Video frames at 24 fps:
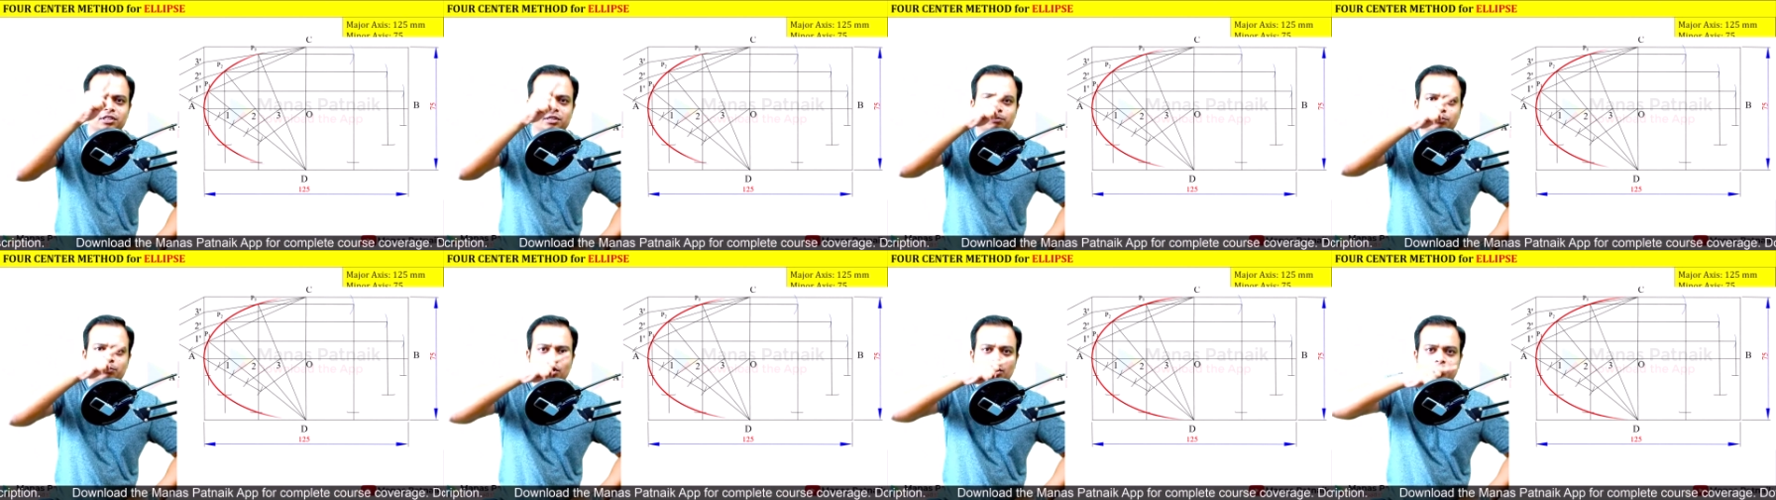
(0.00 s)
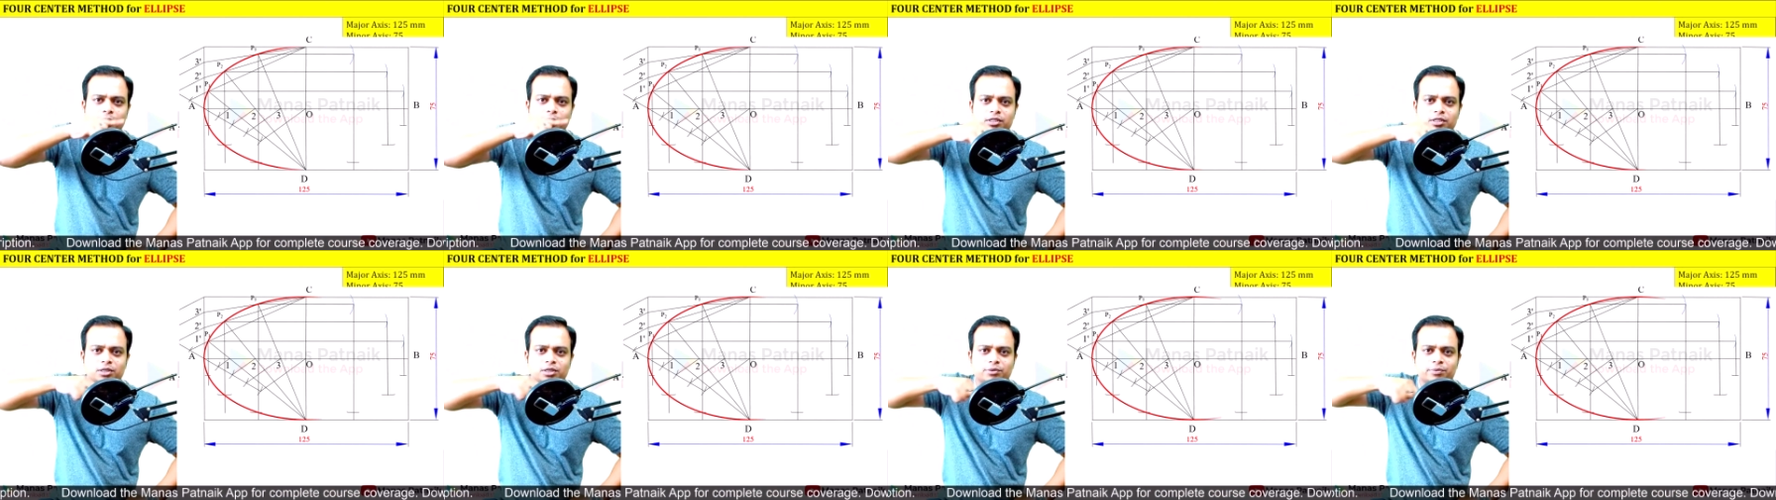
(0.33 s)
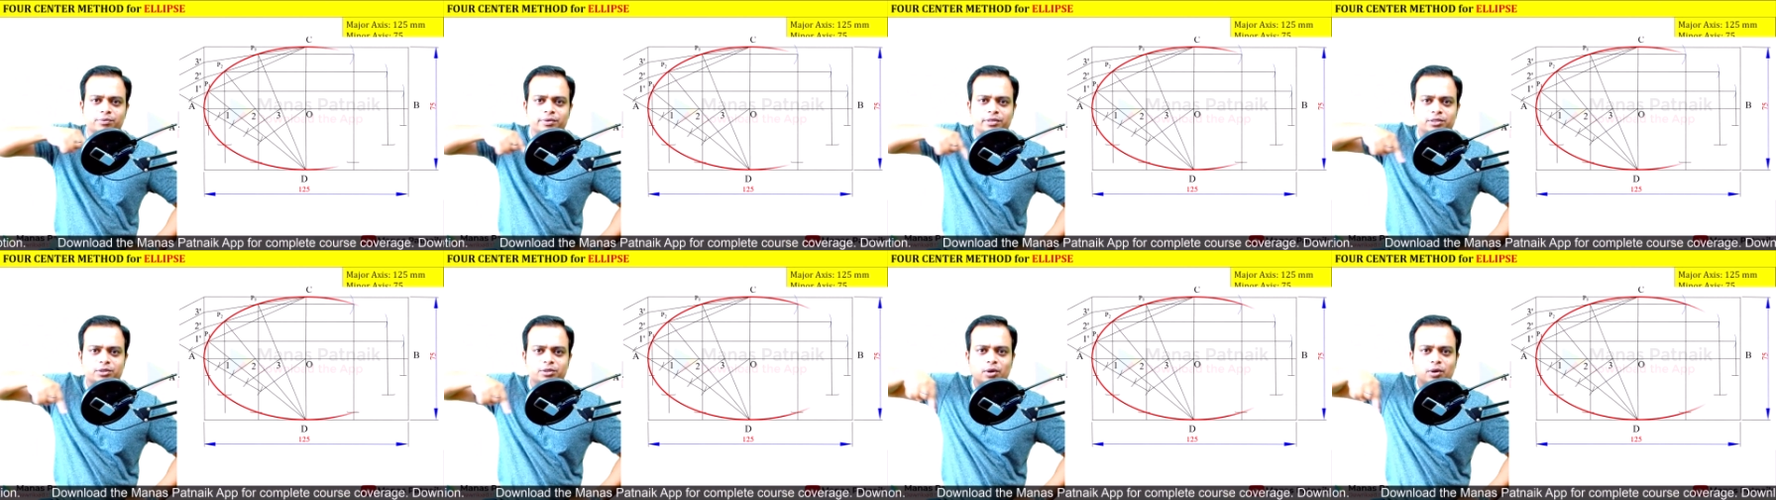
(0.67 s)
in proper
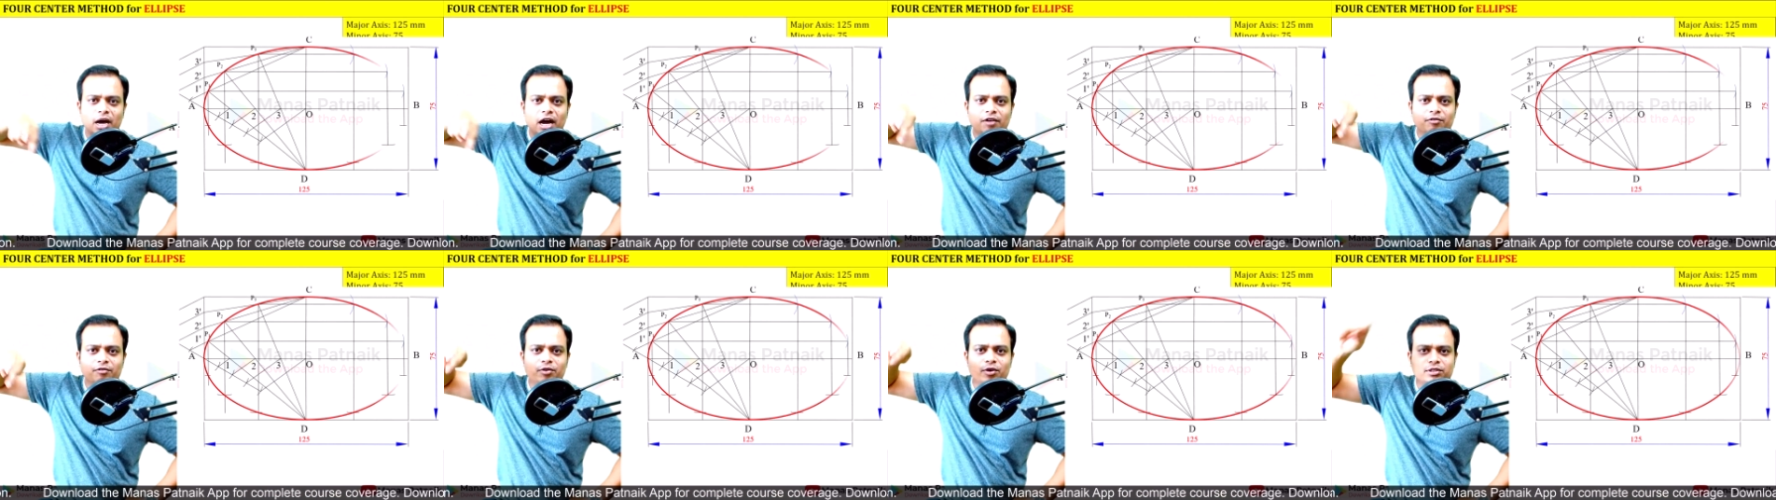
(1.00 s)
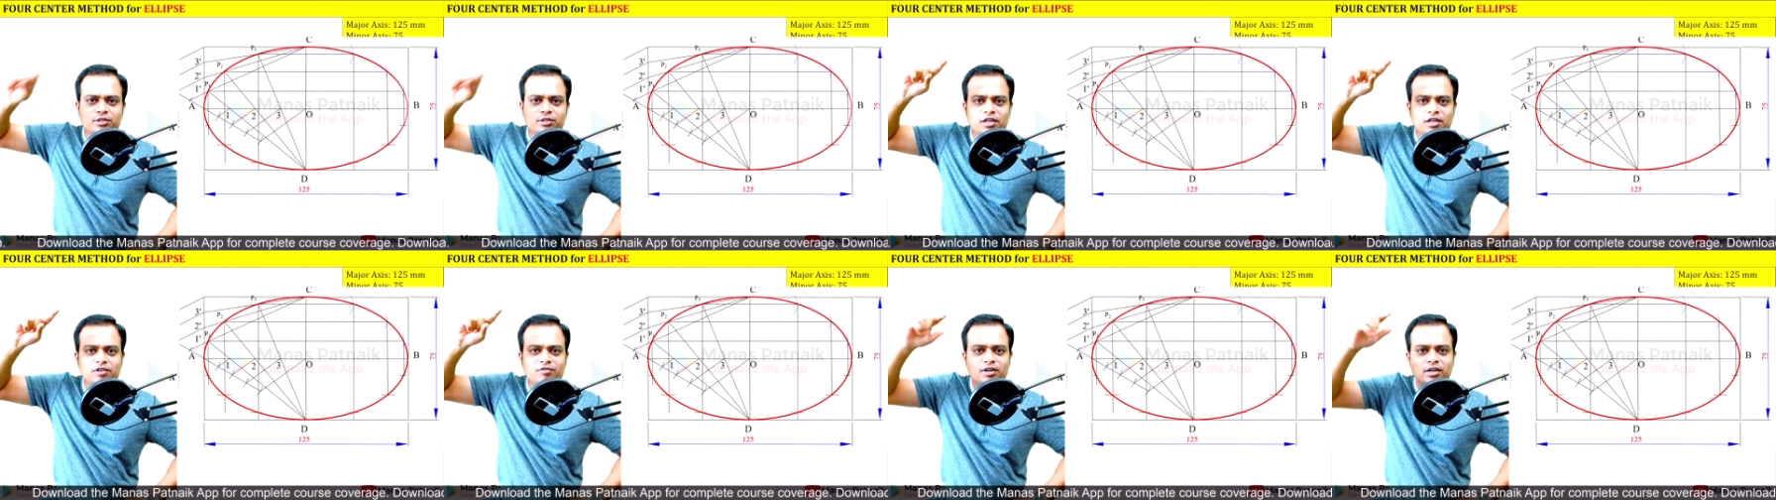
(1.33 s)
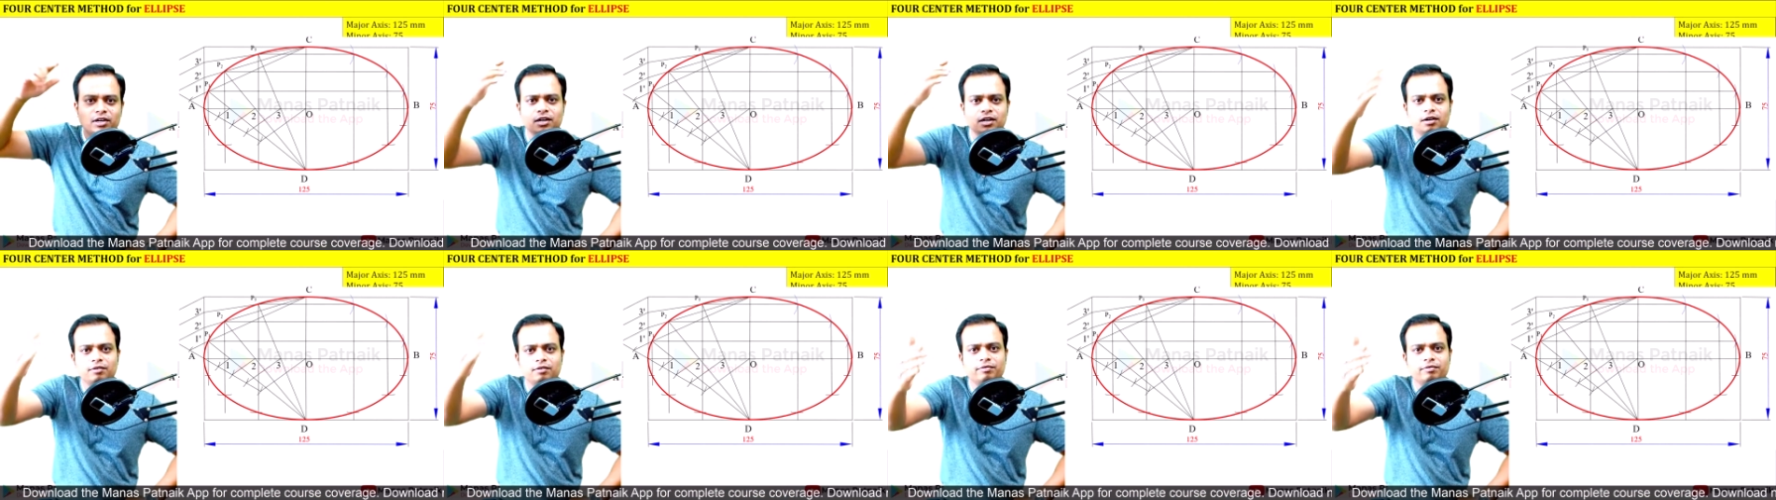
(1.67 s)
sequence, you have yourself a
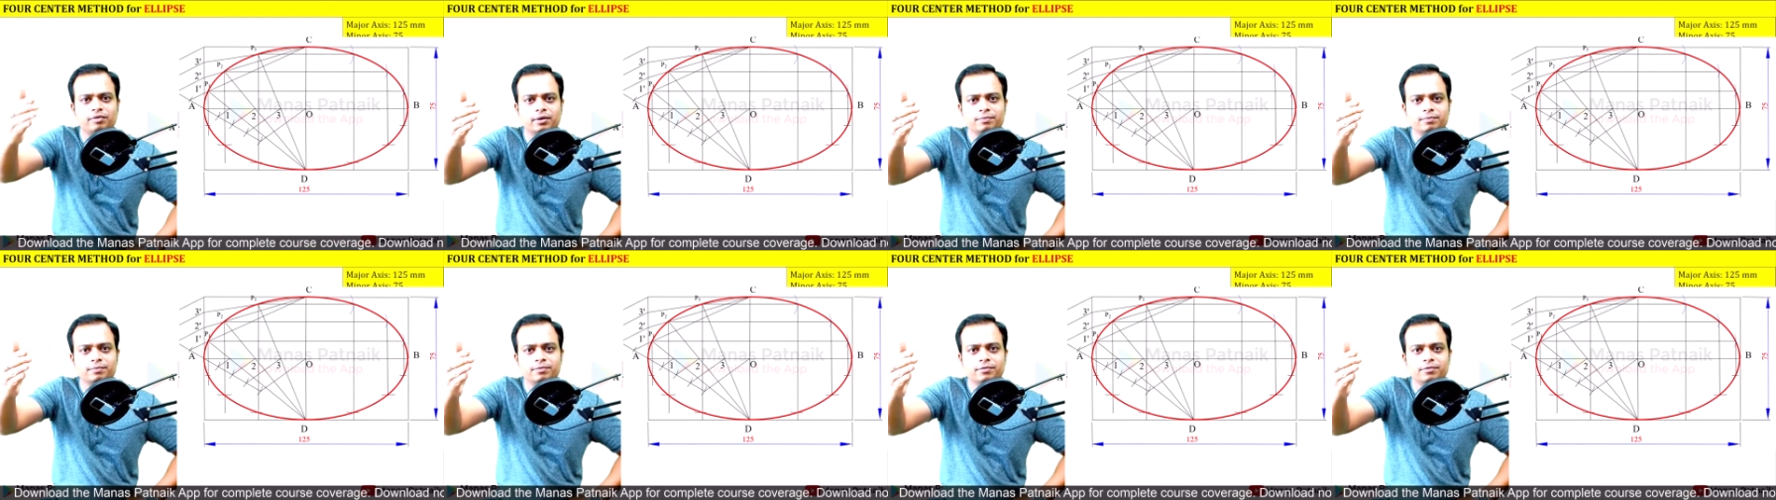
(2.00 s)
curve,